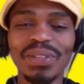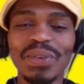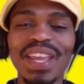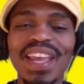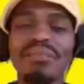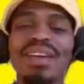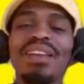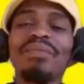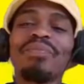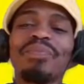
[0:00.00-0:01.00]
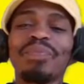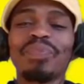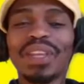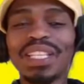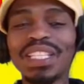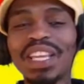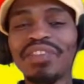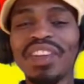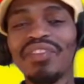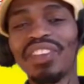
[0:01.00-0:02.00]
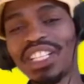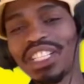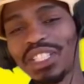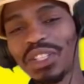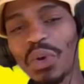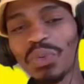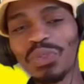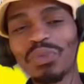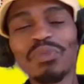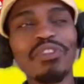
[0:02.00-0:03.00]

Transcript: So yeah, man, as the EFF reaches goes